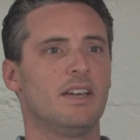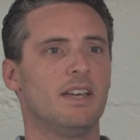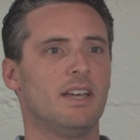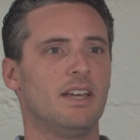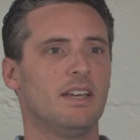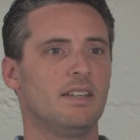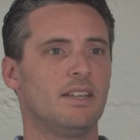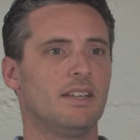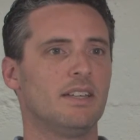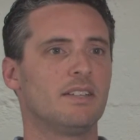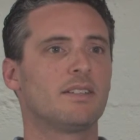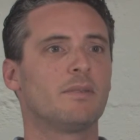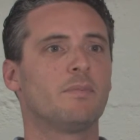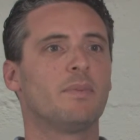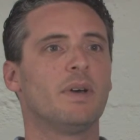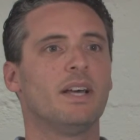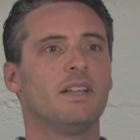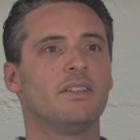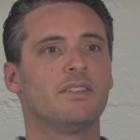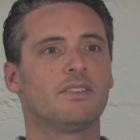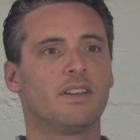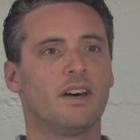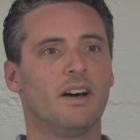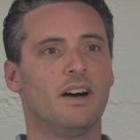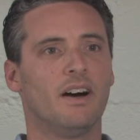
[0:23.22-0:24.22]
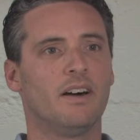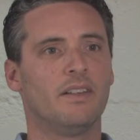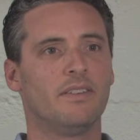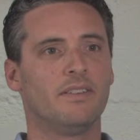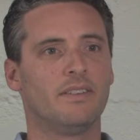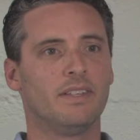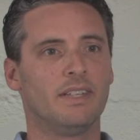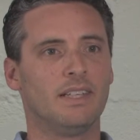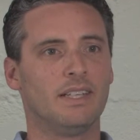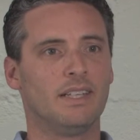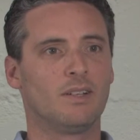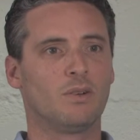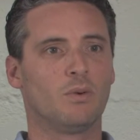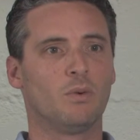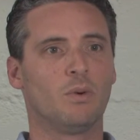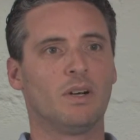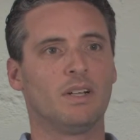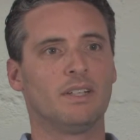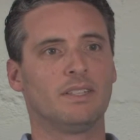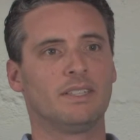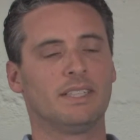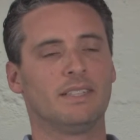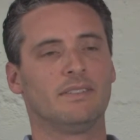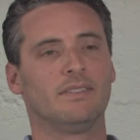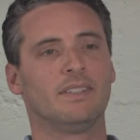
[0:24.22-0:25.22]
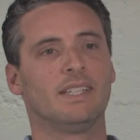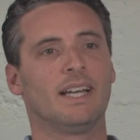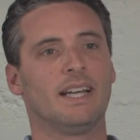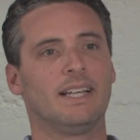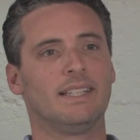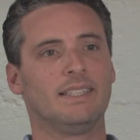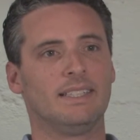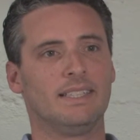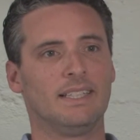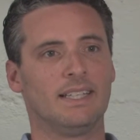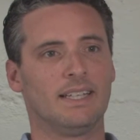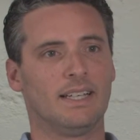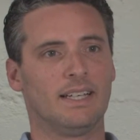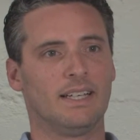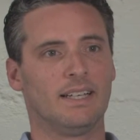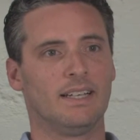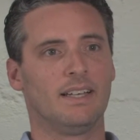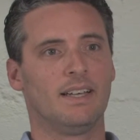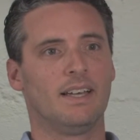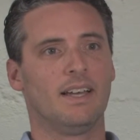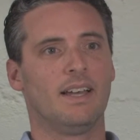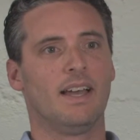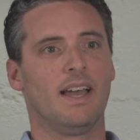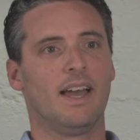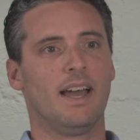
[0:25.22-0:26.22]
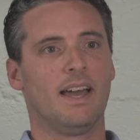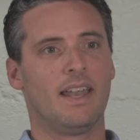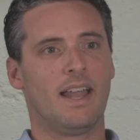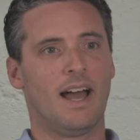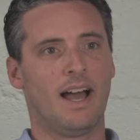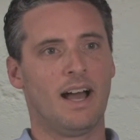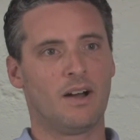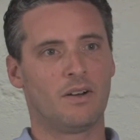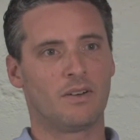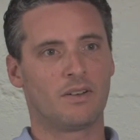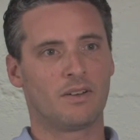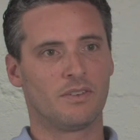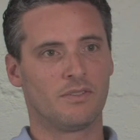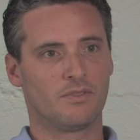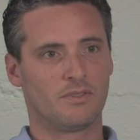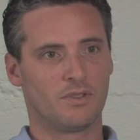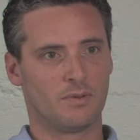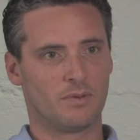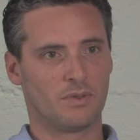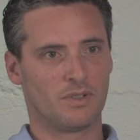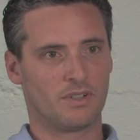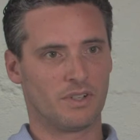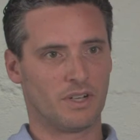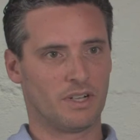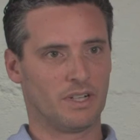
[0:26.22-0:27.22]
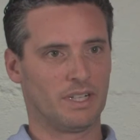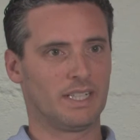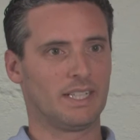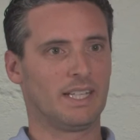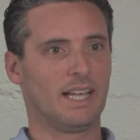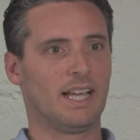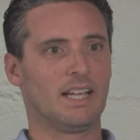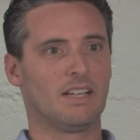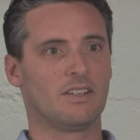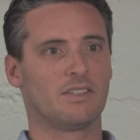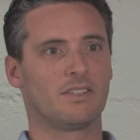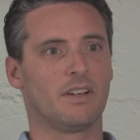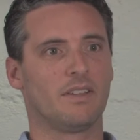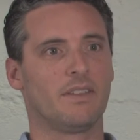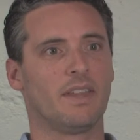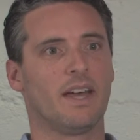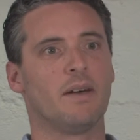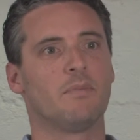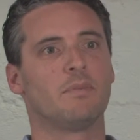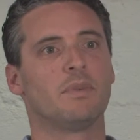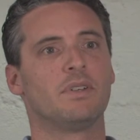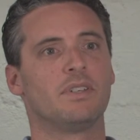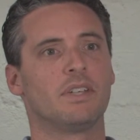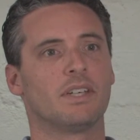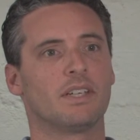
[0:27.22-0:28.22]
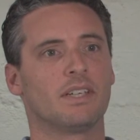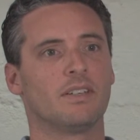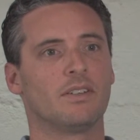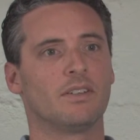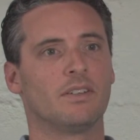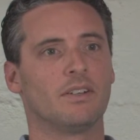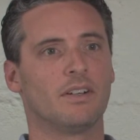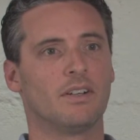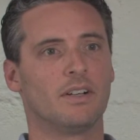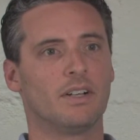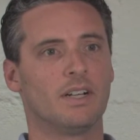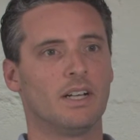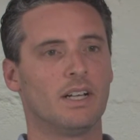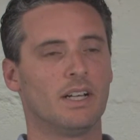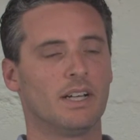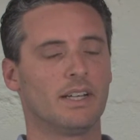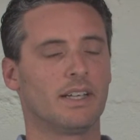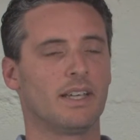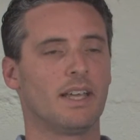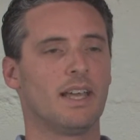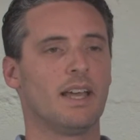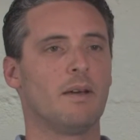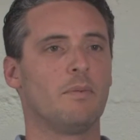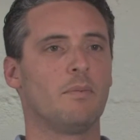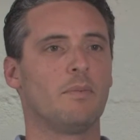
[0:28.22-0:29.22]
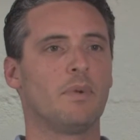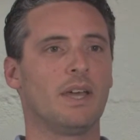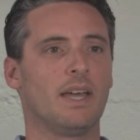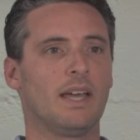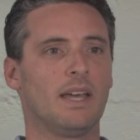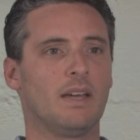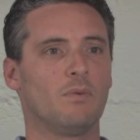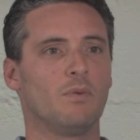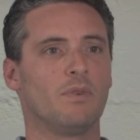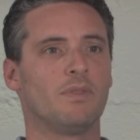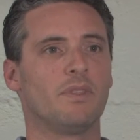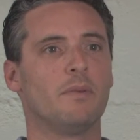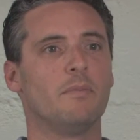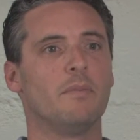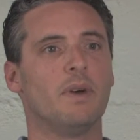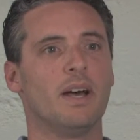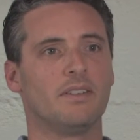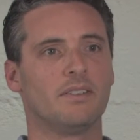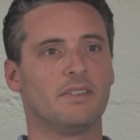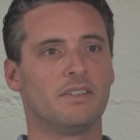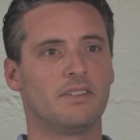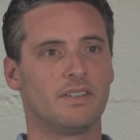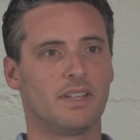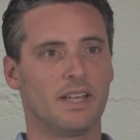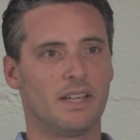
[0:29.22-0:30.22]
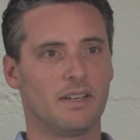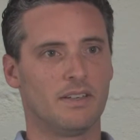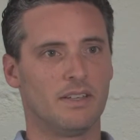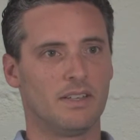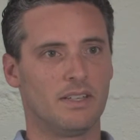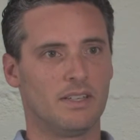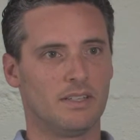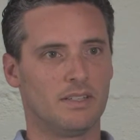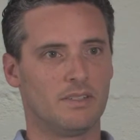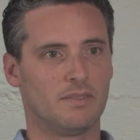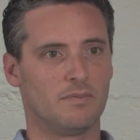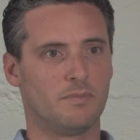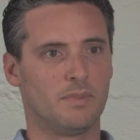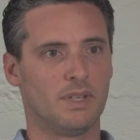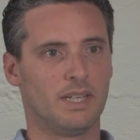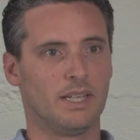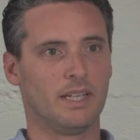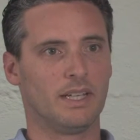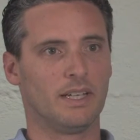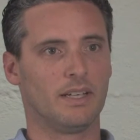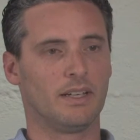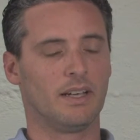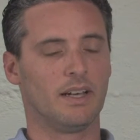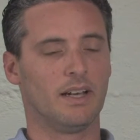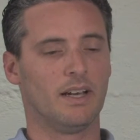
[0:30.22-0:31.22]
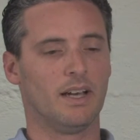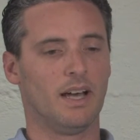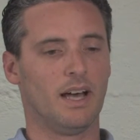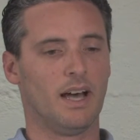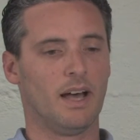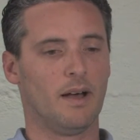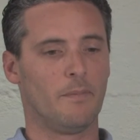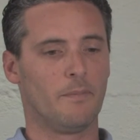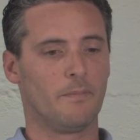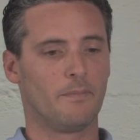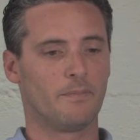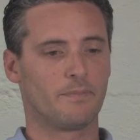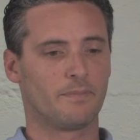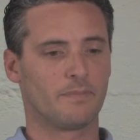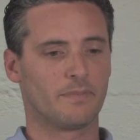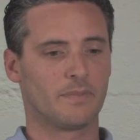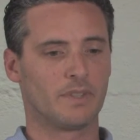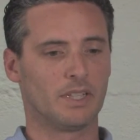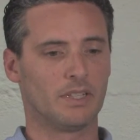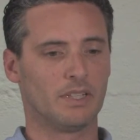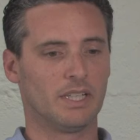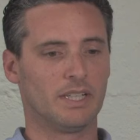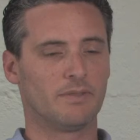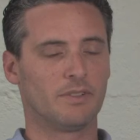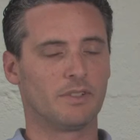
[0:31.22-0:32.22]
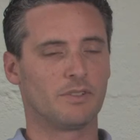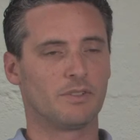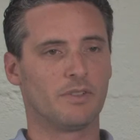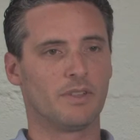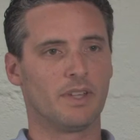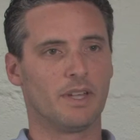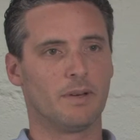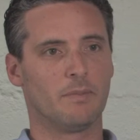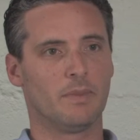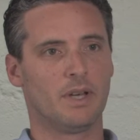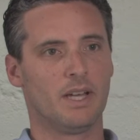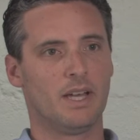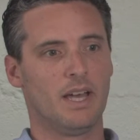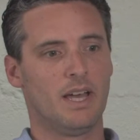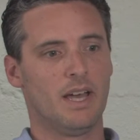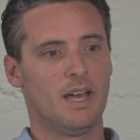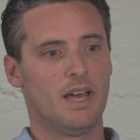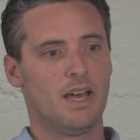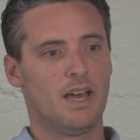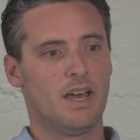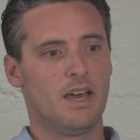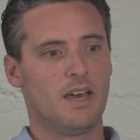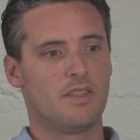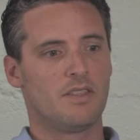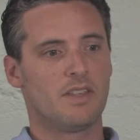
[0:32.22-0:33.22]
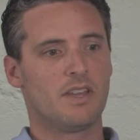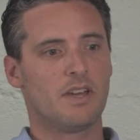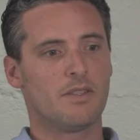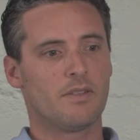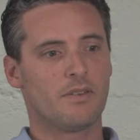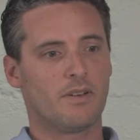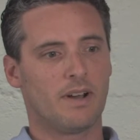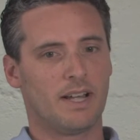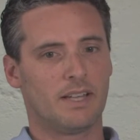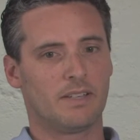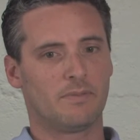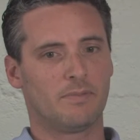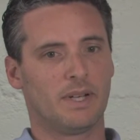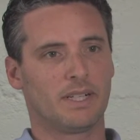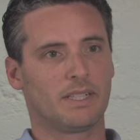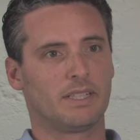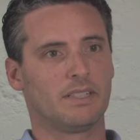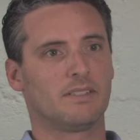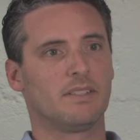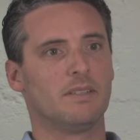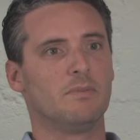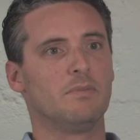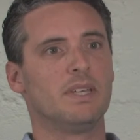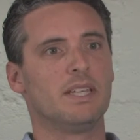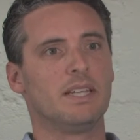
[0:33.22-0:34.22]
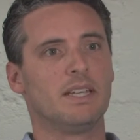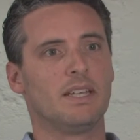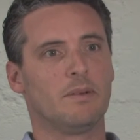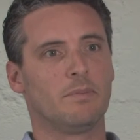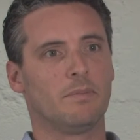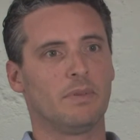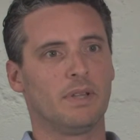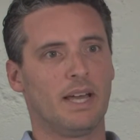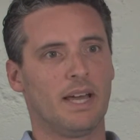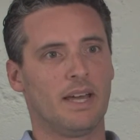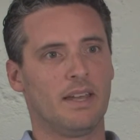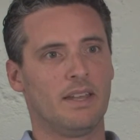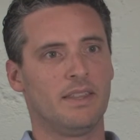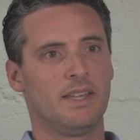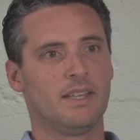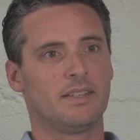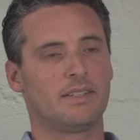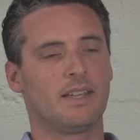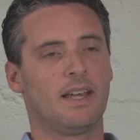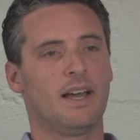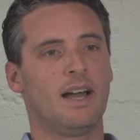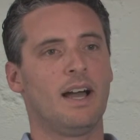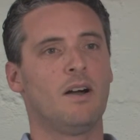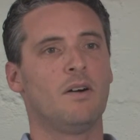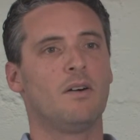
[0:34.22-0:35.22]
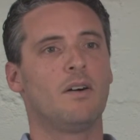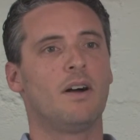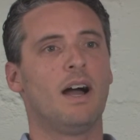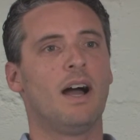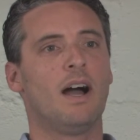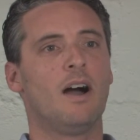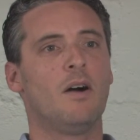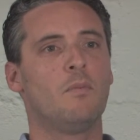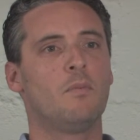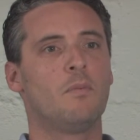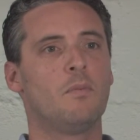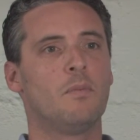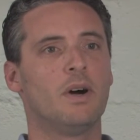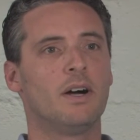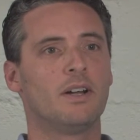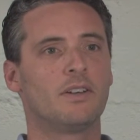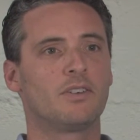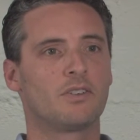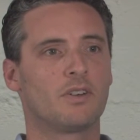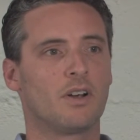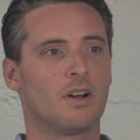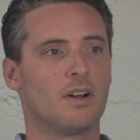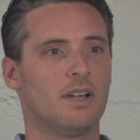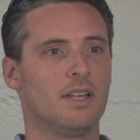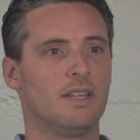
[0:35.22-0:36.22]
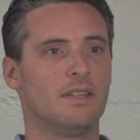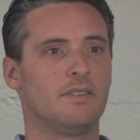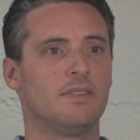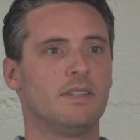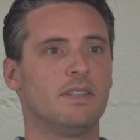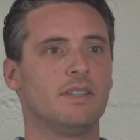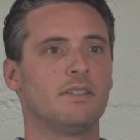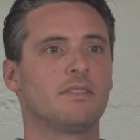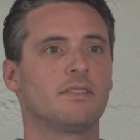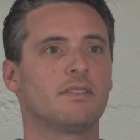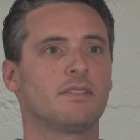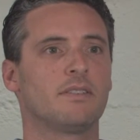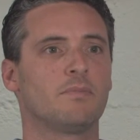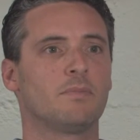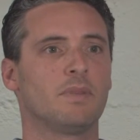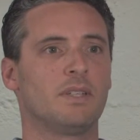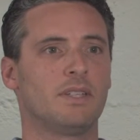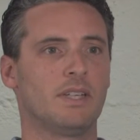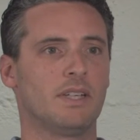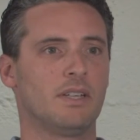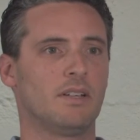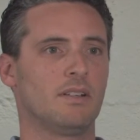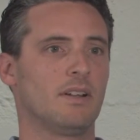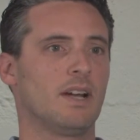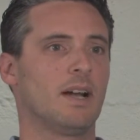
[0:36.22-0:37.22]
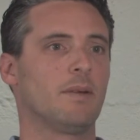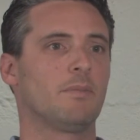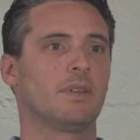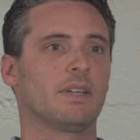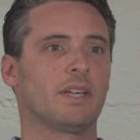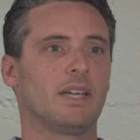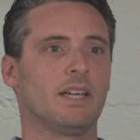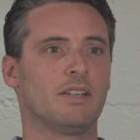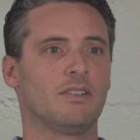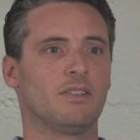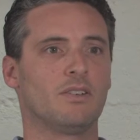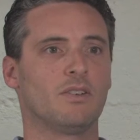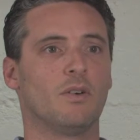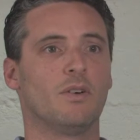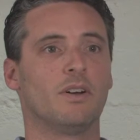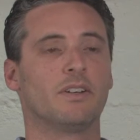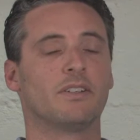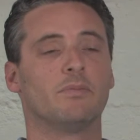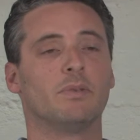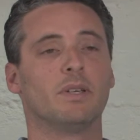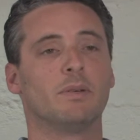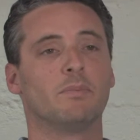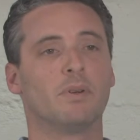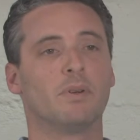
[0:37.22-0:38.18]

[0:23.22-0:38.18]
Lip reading: it depends on the quality of the idea and how consumers are engaged on that particular campaign with the message that is being delivered to them. The other aspect is the media plan, and that's how much is this particular application going to be